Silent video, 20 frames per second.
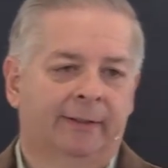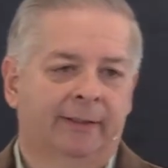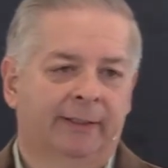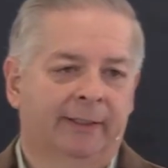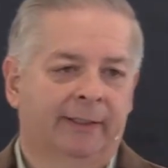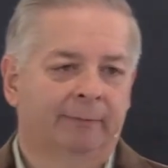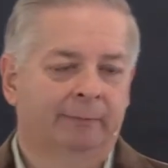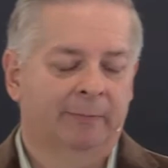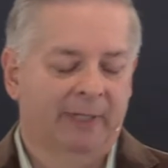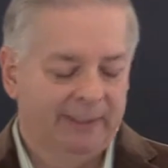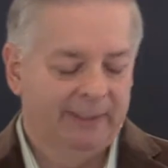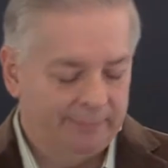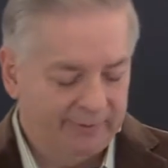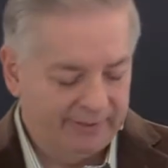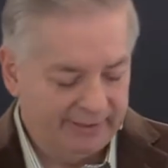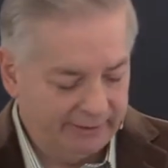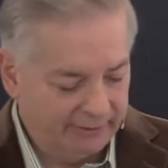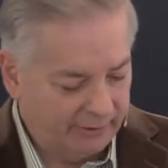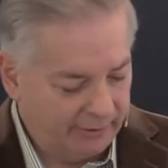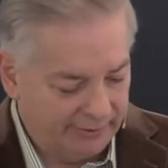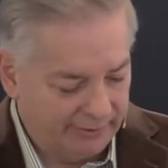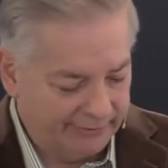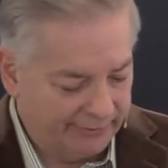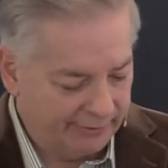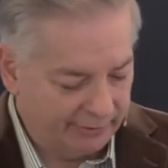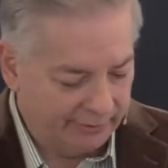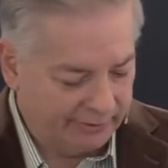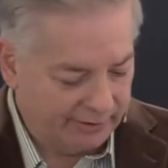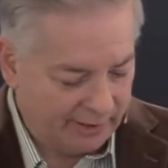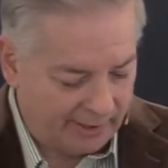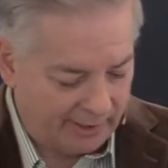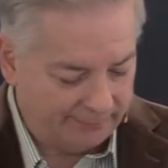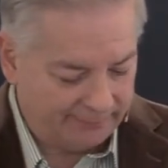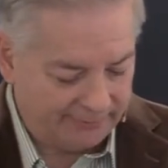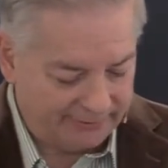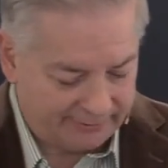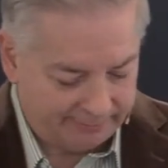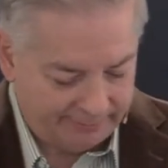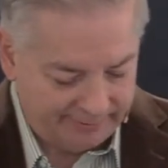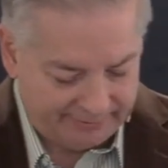It may be on their
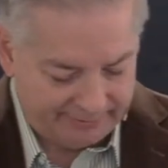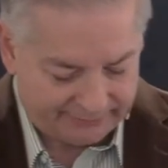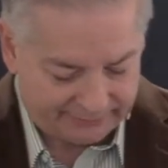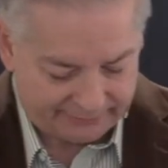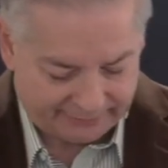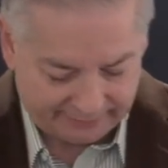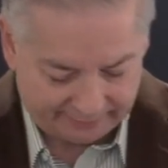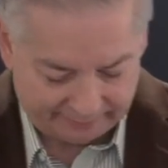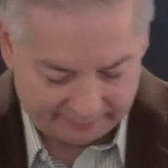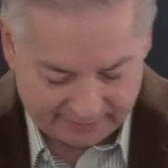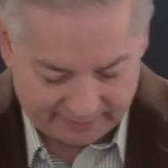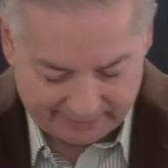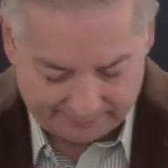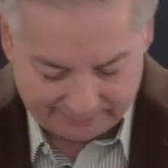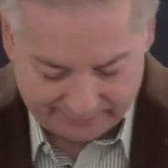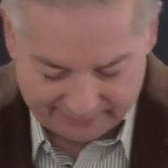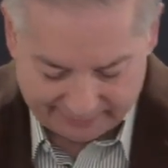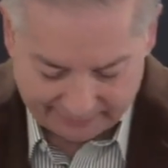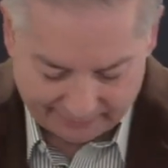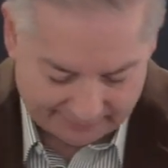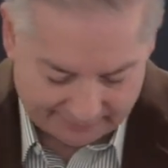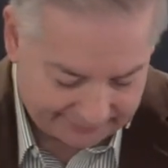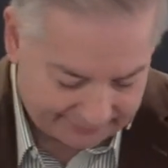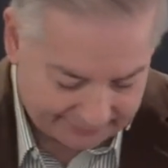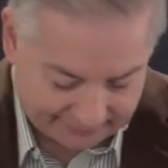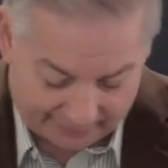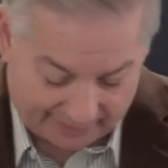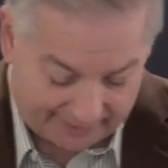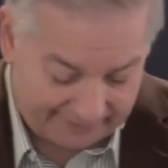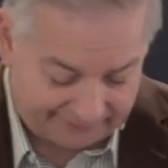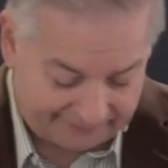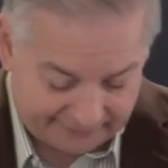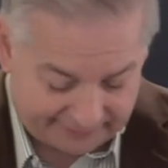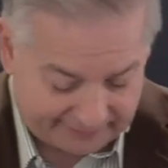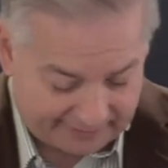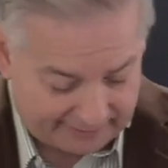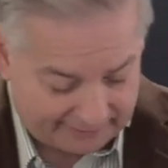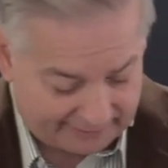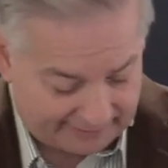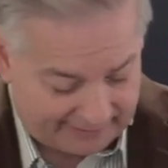accomplishments, it may be on the life that
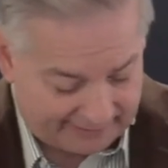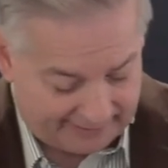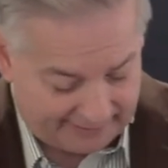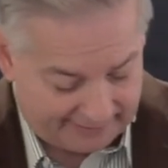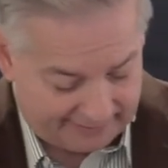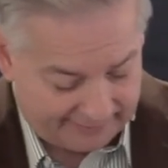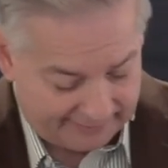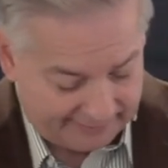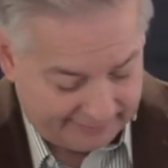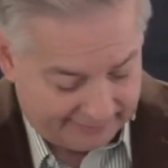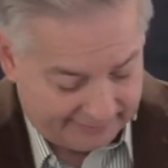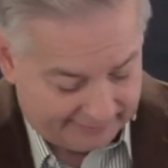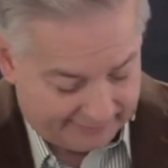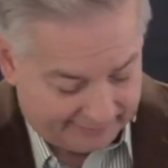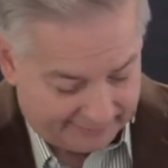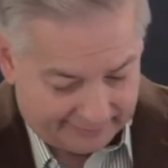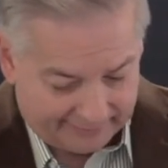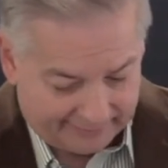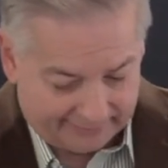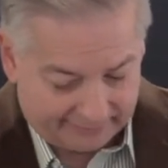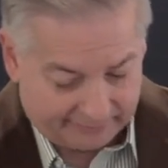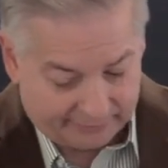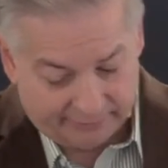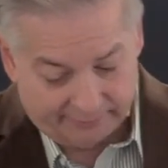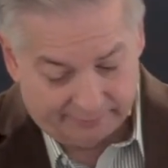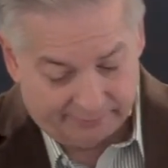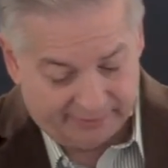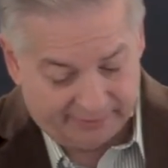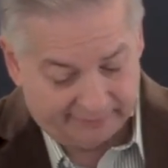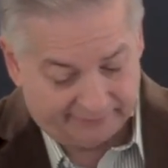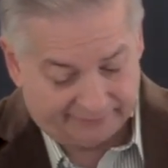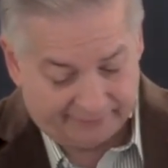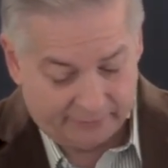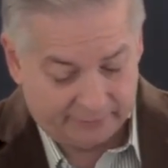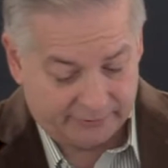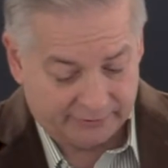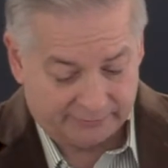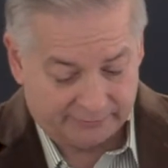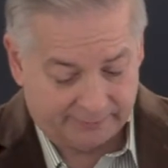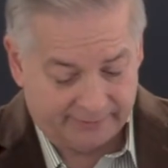they led, it could be the
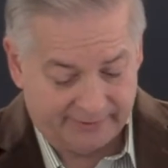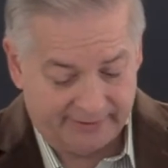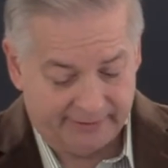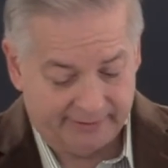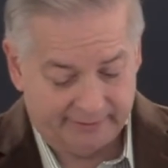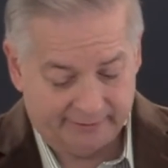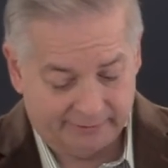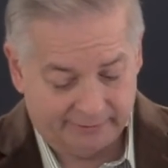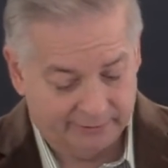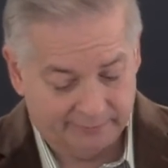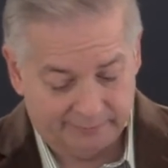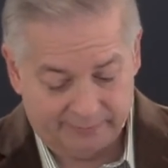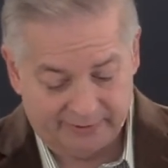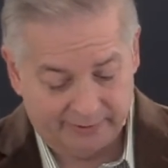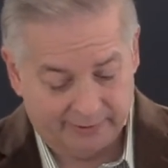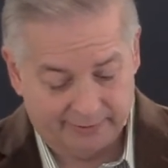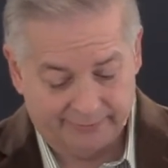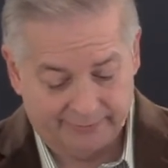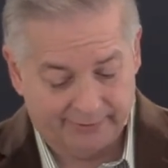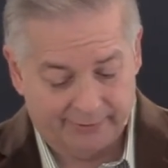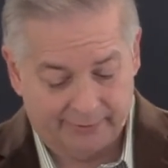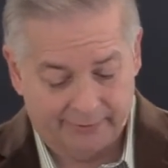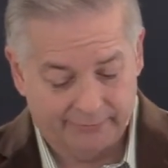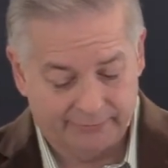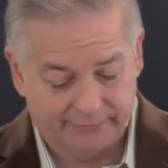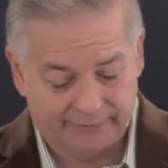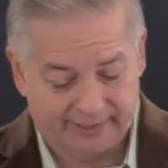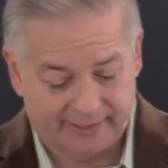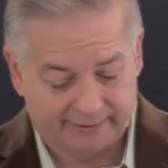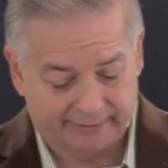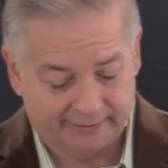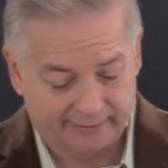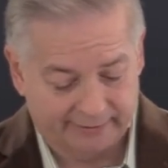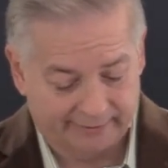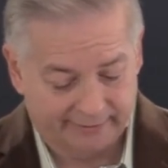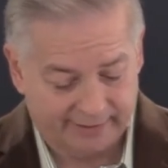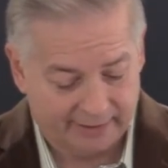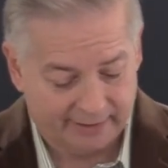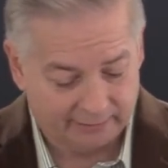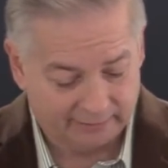focus could be on those that uh,
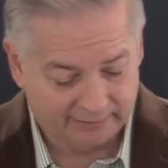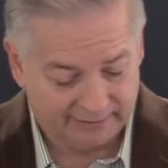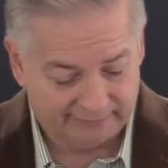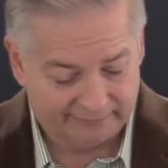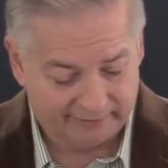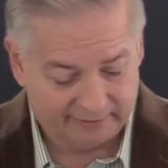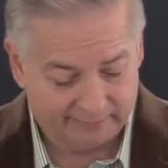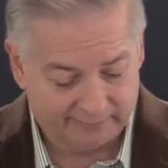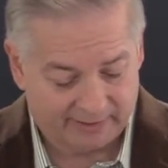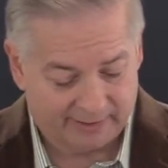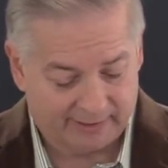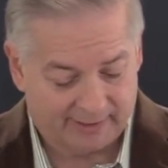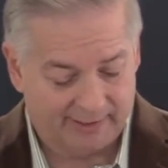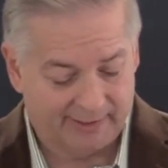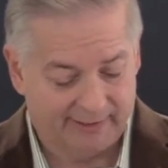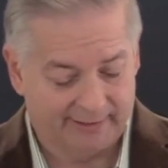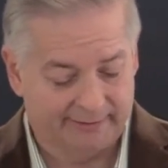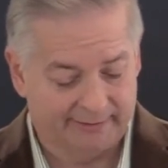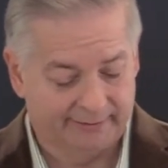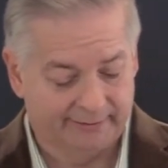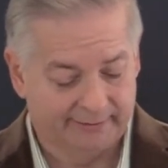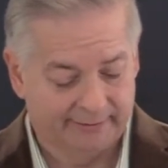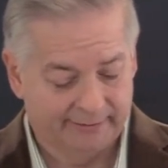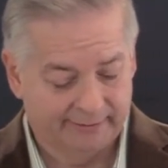they are leaving behind.